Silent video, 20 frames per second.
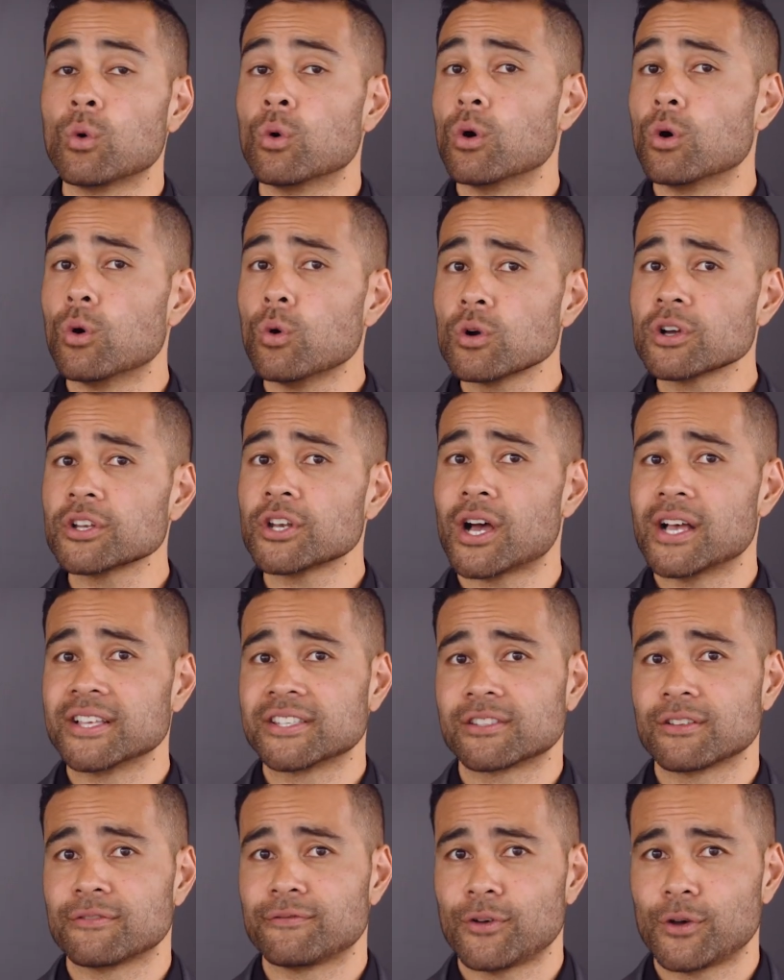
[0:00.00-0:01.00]
or
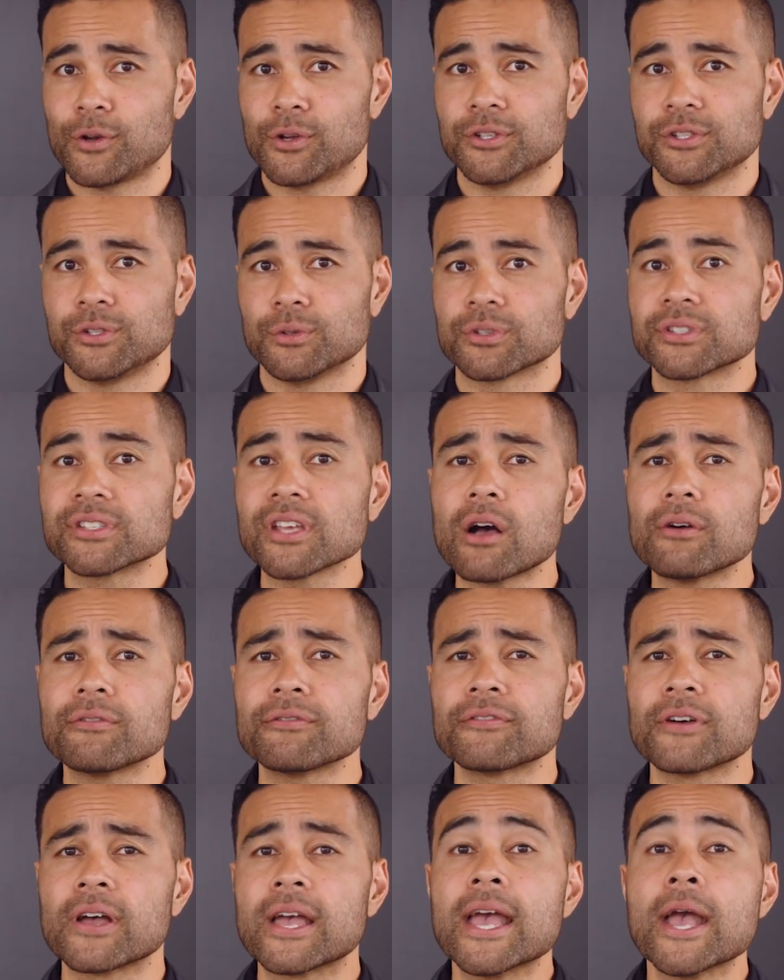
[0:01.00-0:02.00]
organized the photos
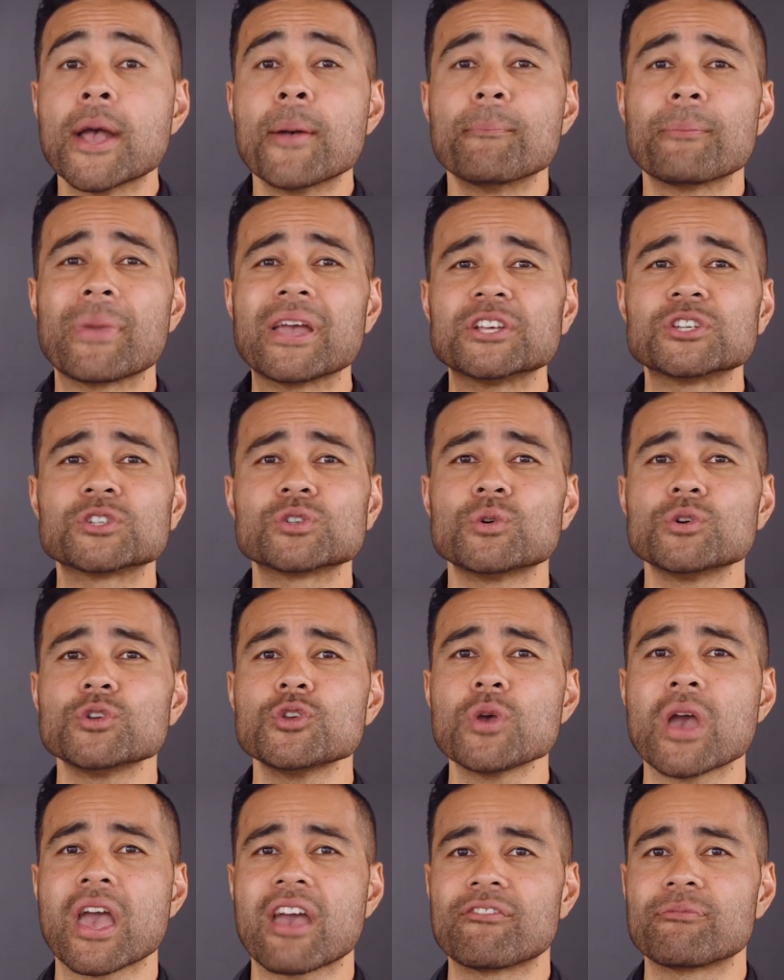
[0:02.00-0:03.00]
yourself, make sure
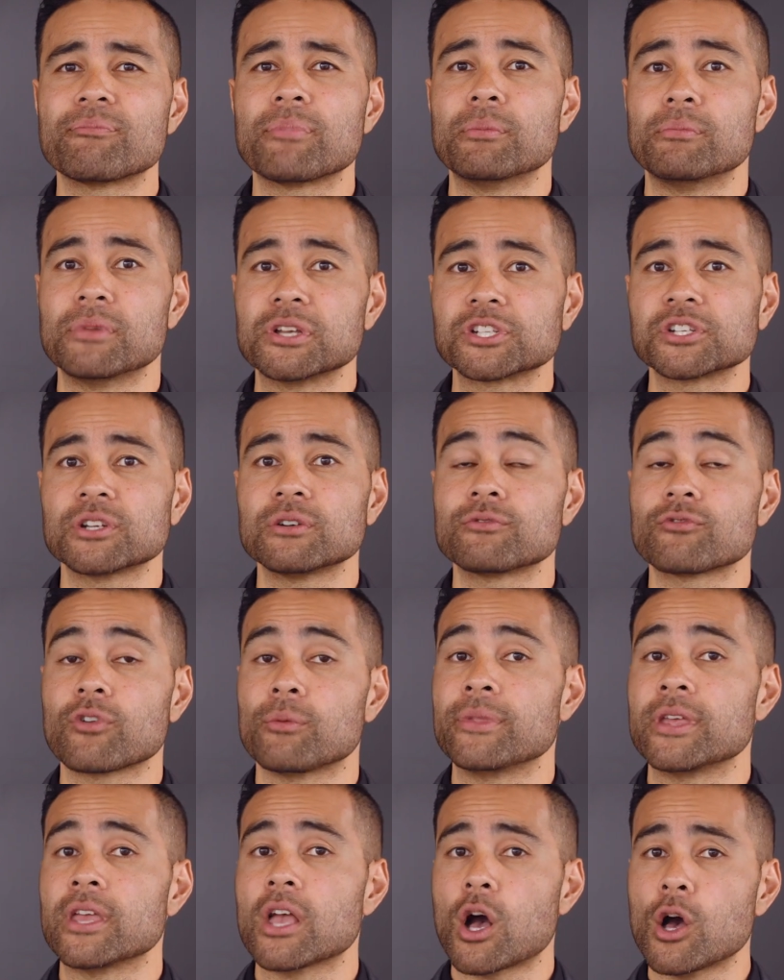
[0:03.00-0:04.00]
you have permission from
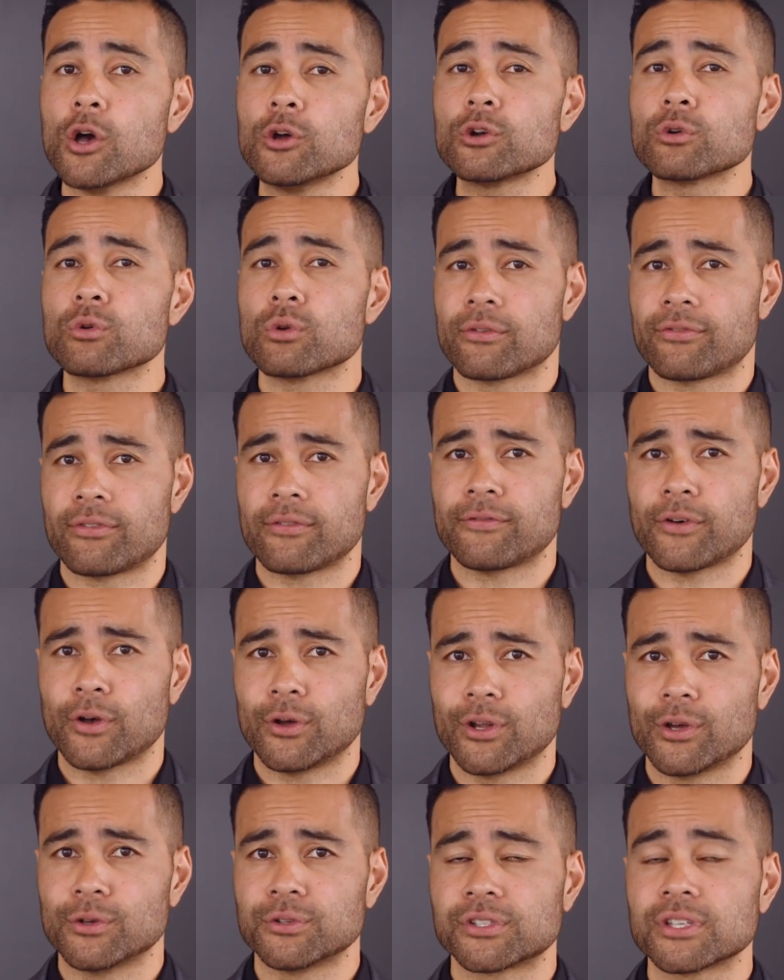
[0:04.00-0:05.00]
the owner of the
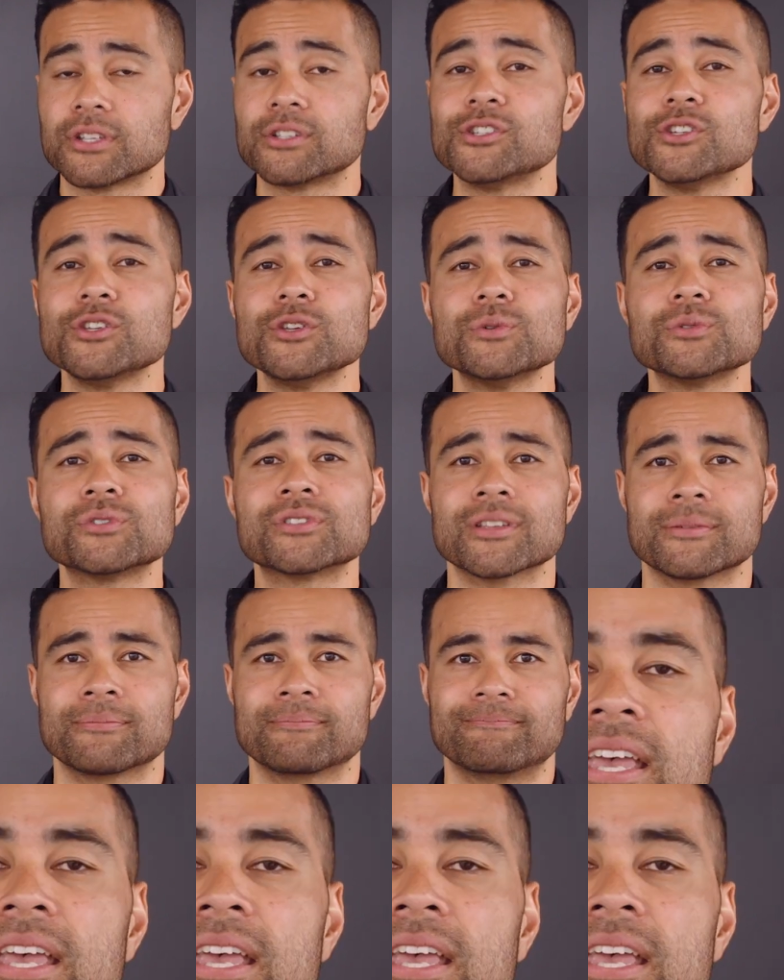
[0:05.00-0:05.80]
photos to use them.